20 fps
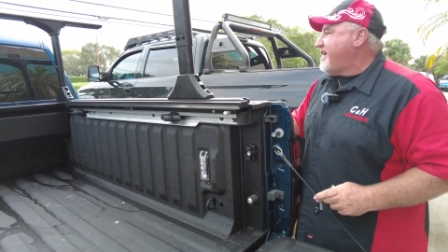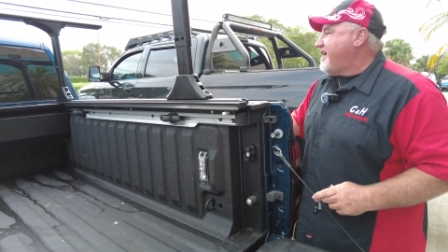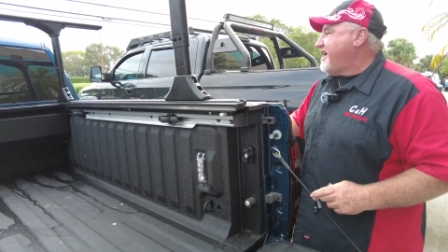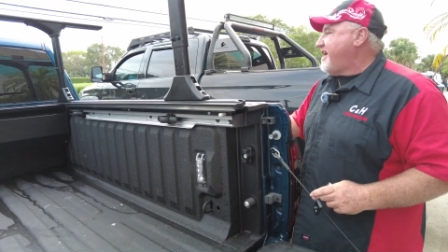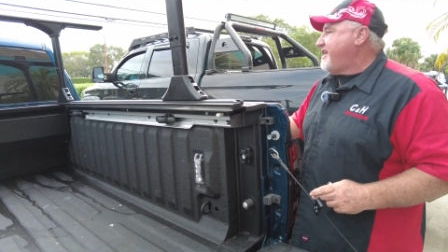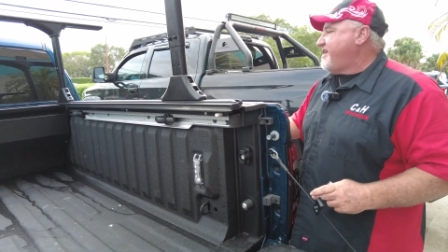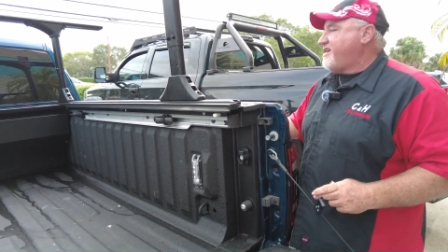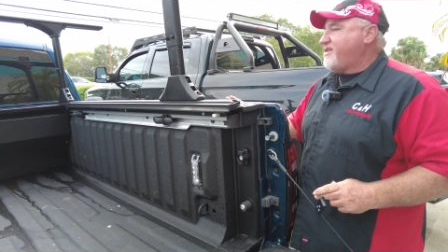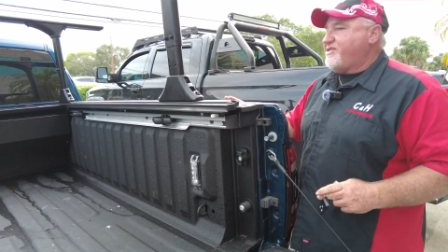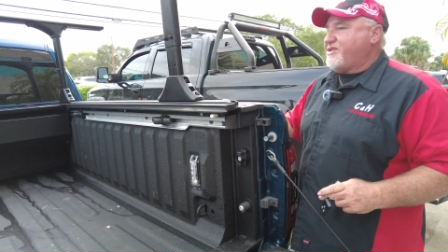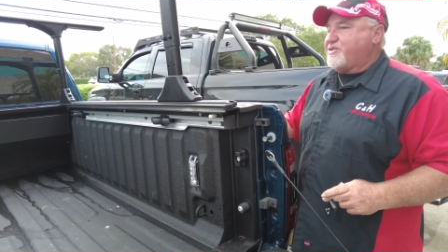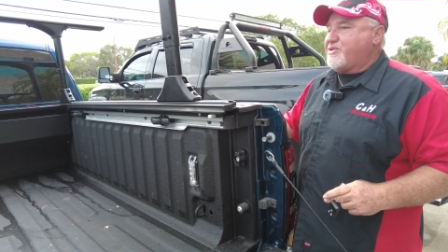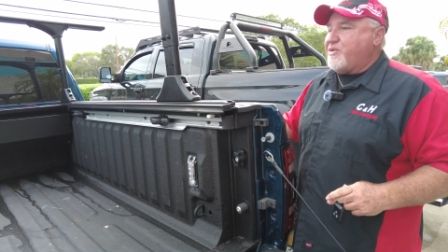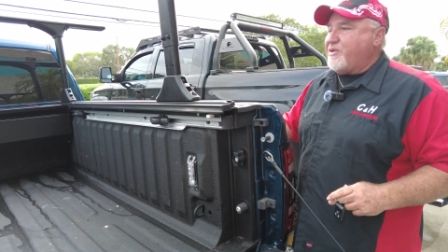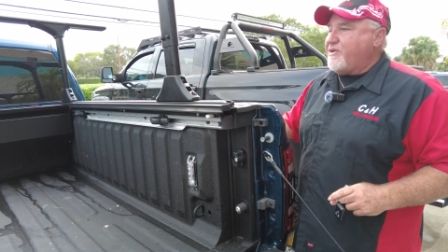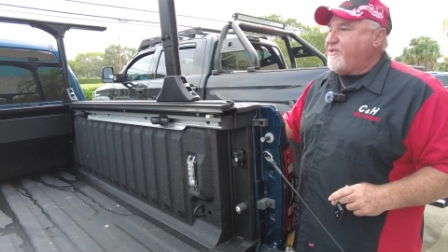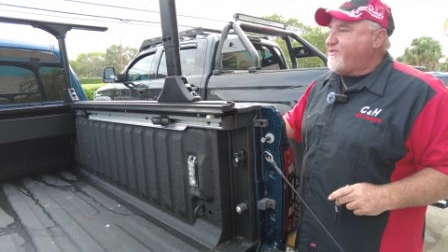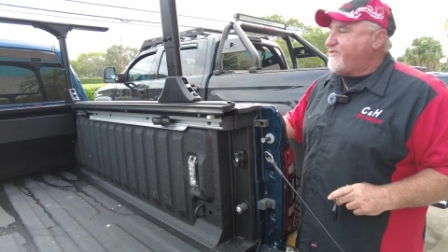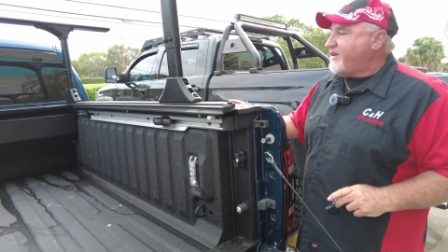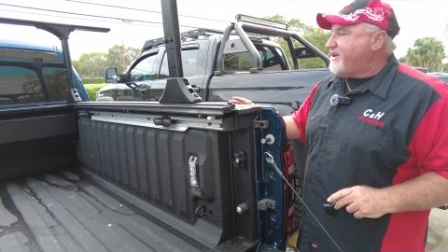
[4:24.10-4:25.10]
any of the
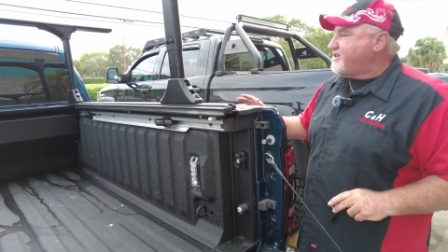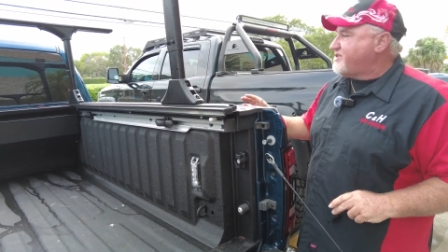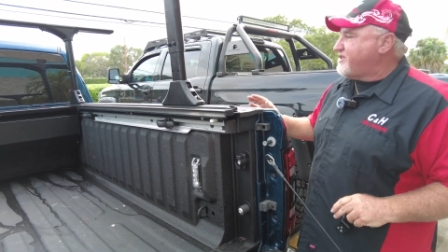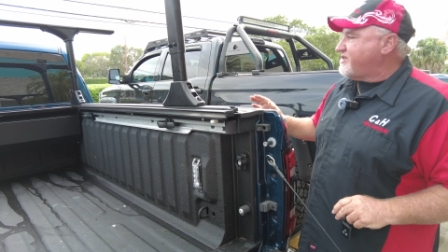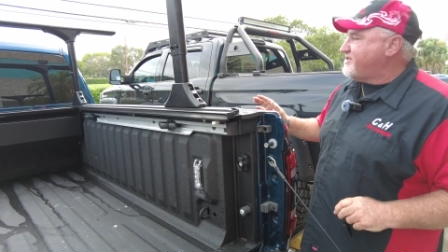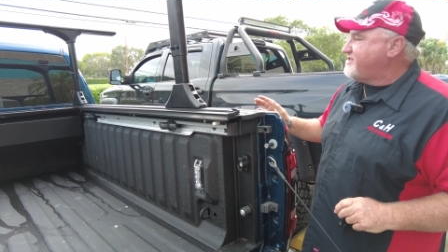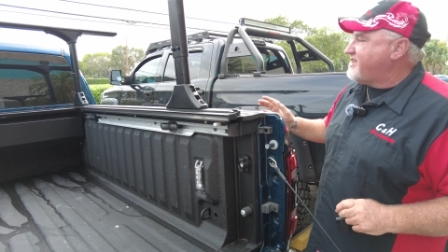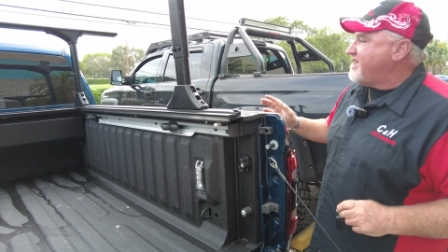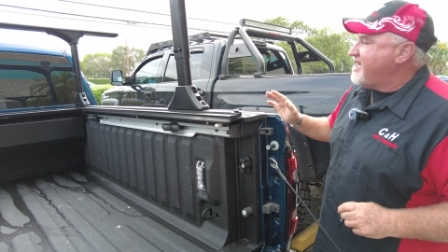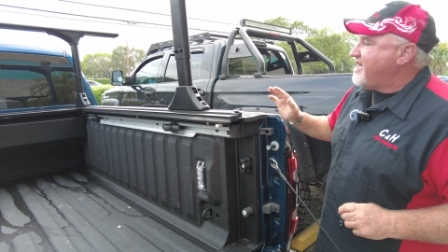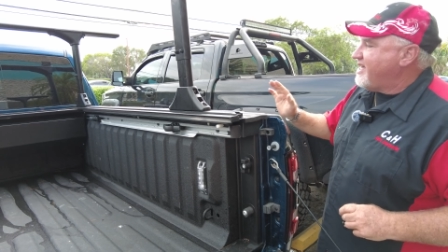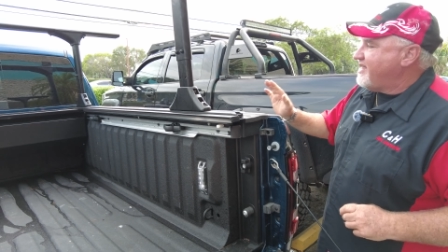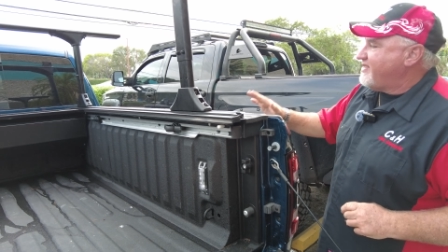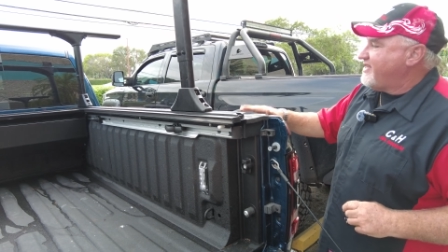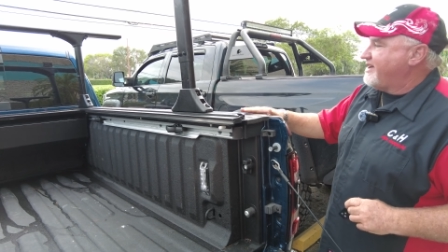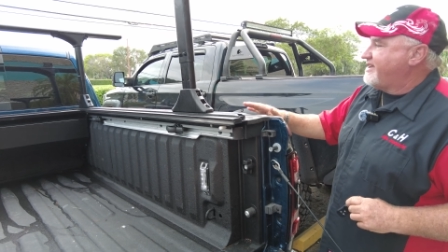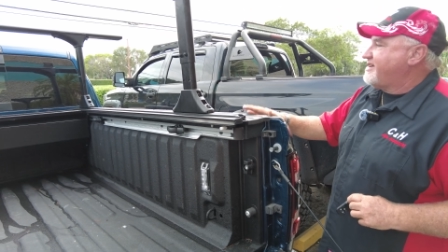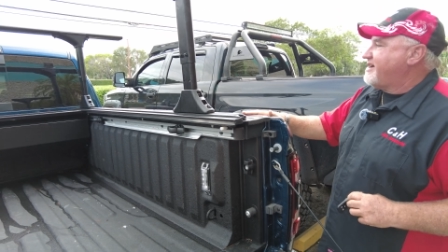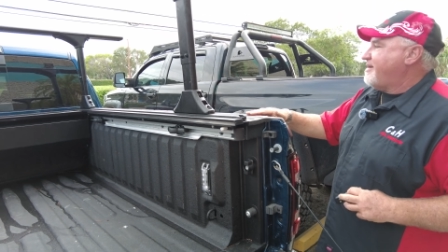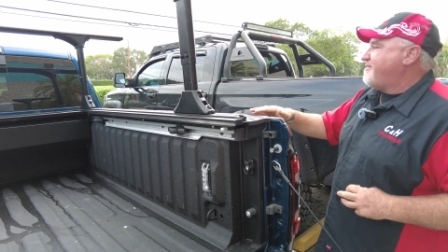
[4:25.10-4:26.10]
cool features
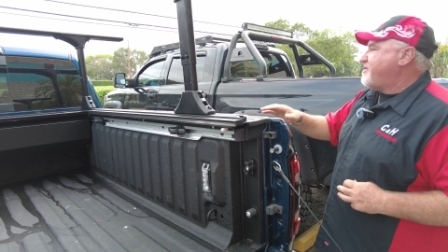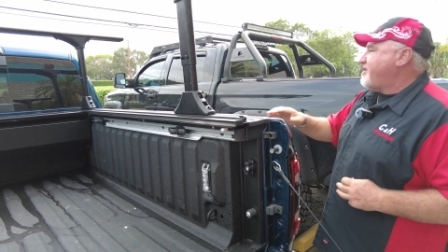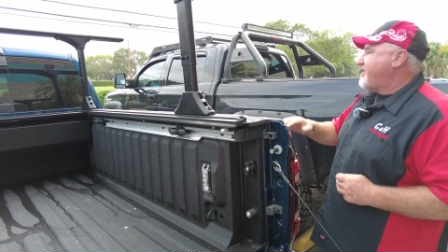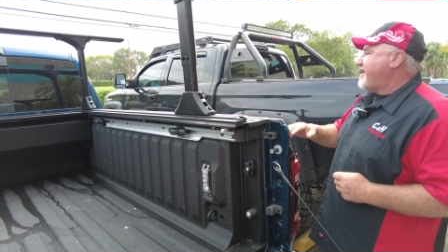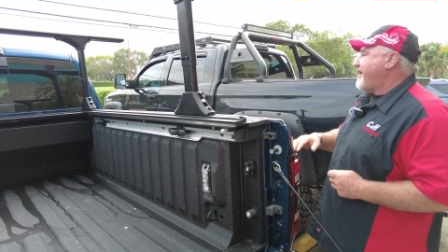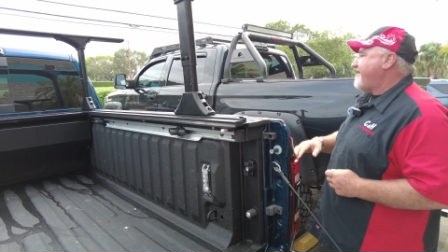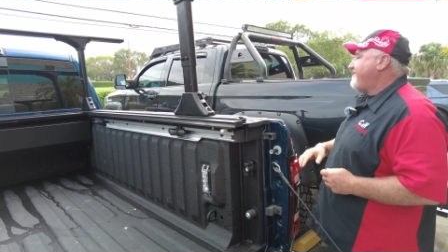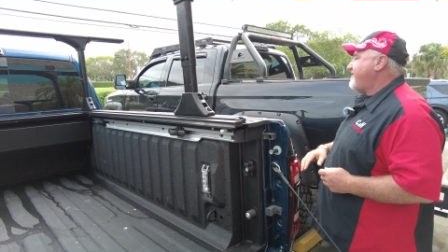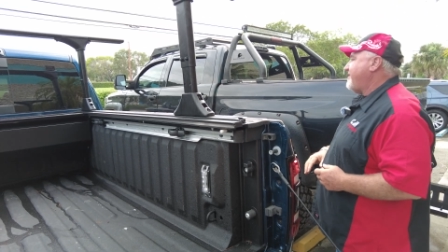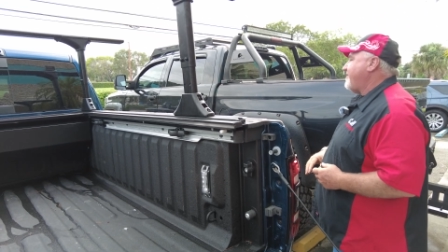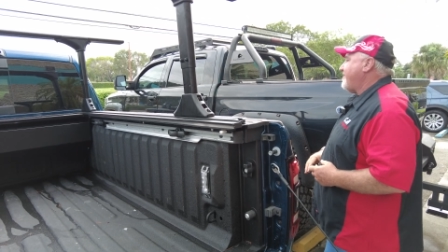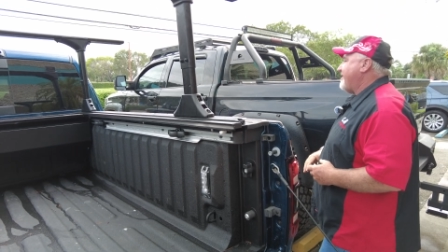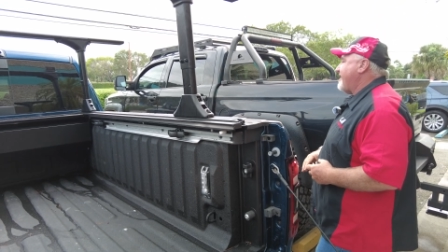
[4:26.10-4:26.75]
that come with having a